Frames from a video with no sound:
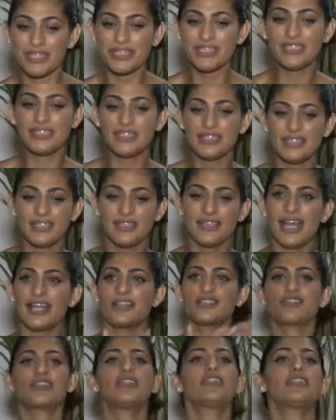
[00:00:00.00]
being the
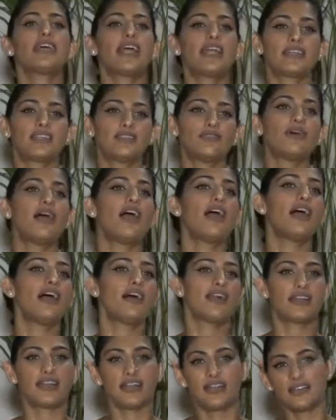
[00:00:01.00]
natural that you
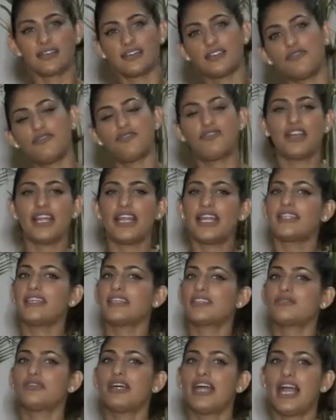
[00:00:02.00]
are and the flair
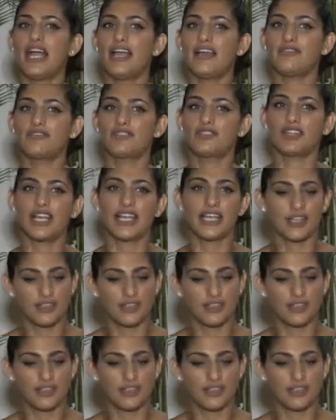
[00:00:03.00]
that you have to